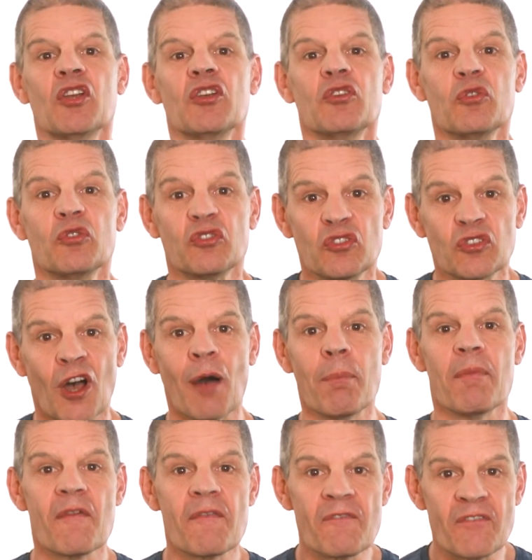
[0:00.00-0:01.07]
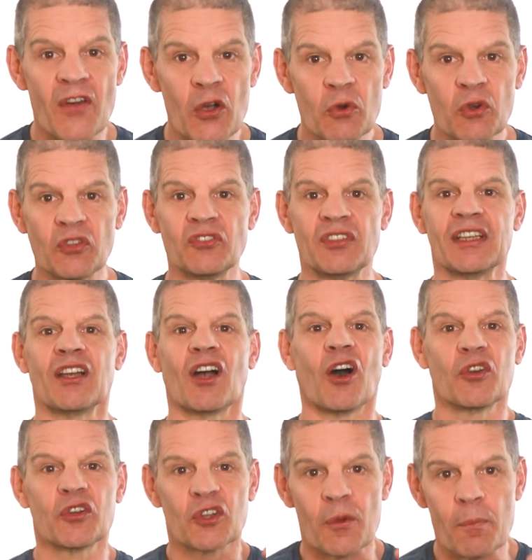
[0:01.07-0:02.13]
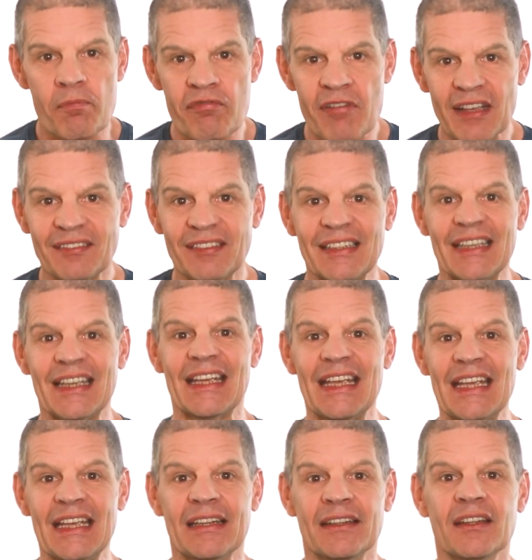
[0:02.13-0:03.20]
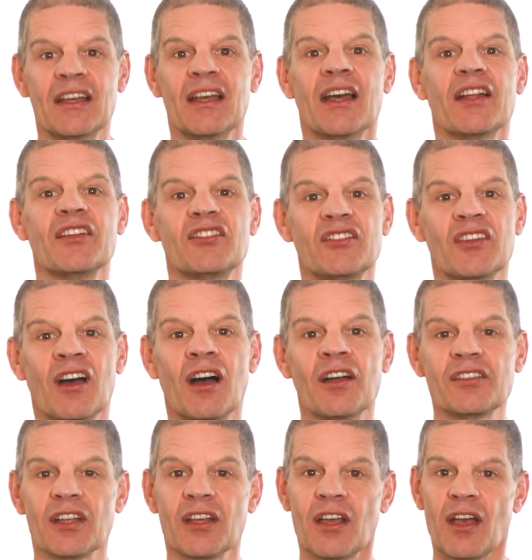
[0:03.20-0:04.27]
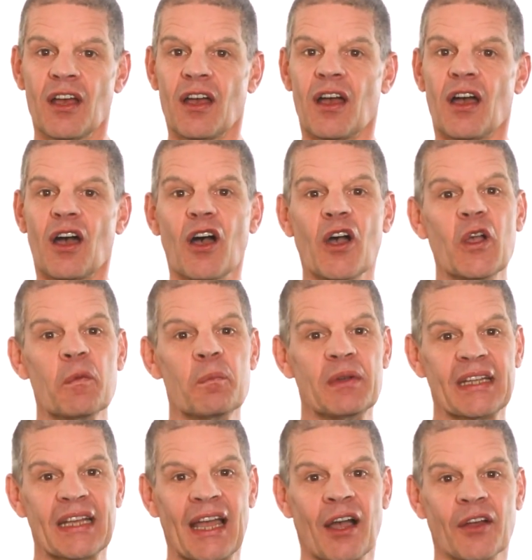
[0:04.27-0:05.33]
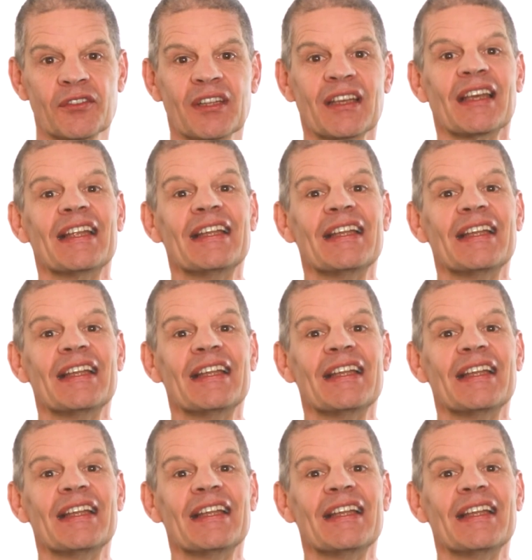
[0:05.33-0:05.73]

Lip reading: you stop focusing on compressing in and start opening out,